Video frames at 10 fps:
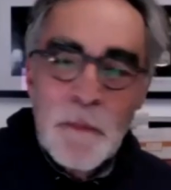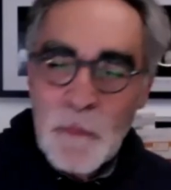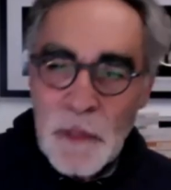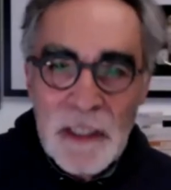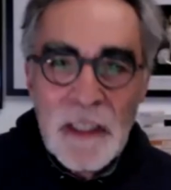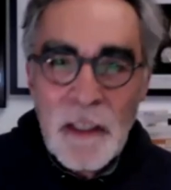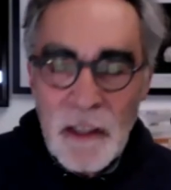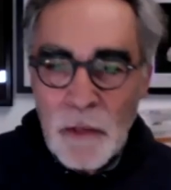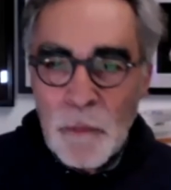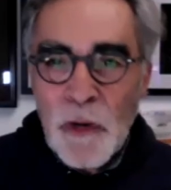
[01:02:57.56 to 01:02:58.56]
but the,
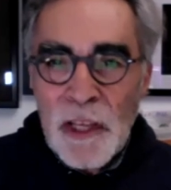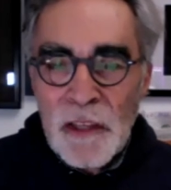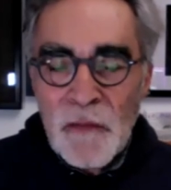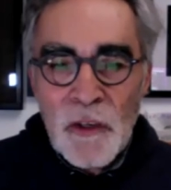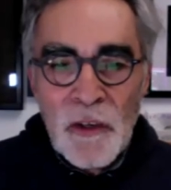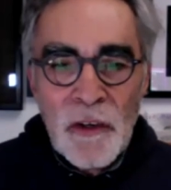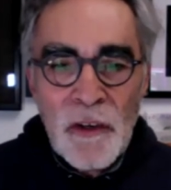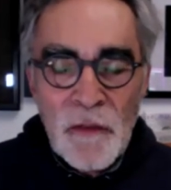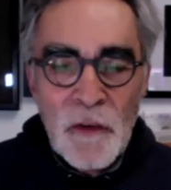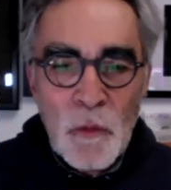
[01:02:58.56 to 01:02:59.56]
the breadth of your
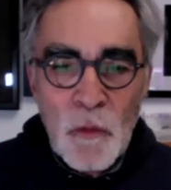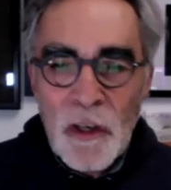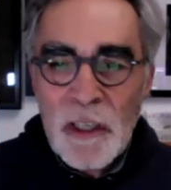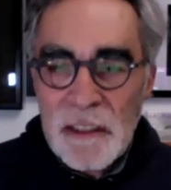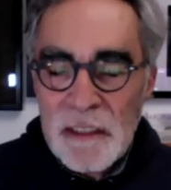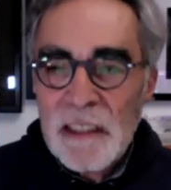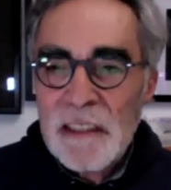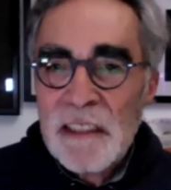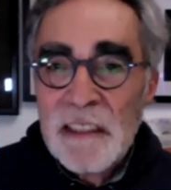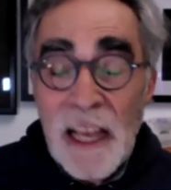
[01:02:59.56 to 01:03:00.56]
of your work is is
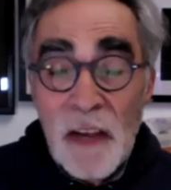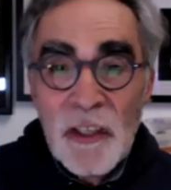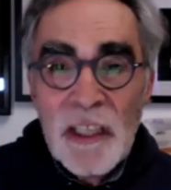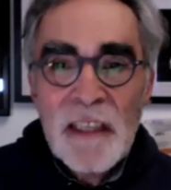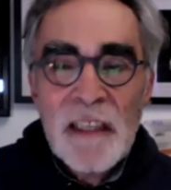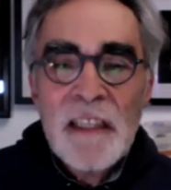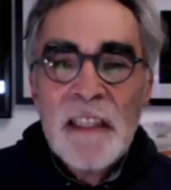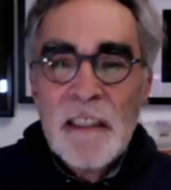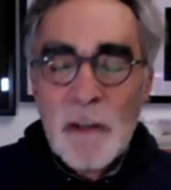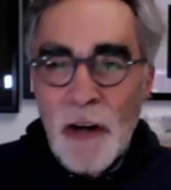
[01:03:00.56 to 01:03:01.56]
astounding.
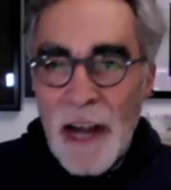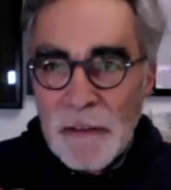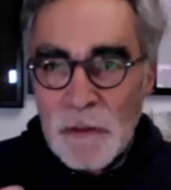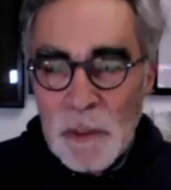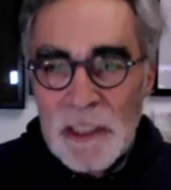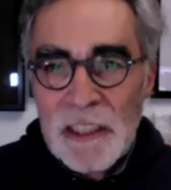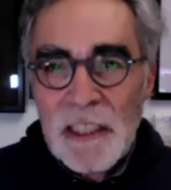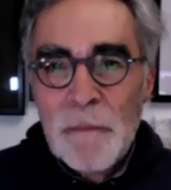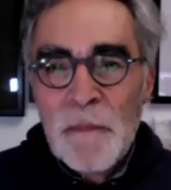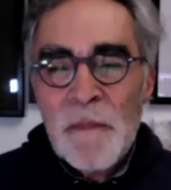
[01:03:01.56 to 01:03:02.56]
The
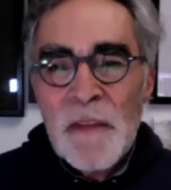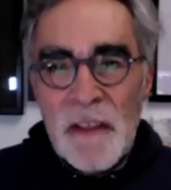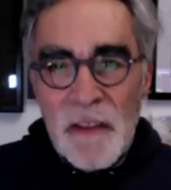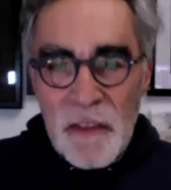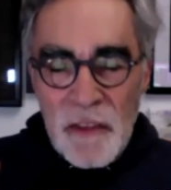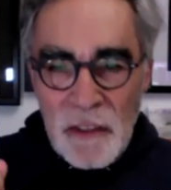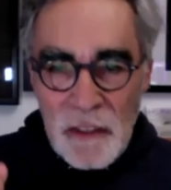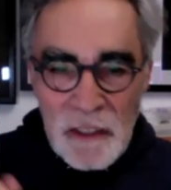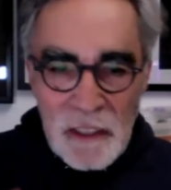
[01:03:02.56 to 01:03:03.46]
craftsmanship, the the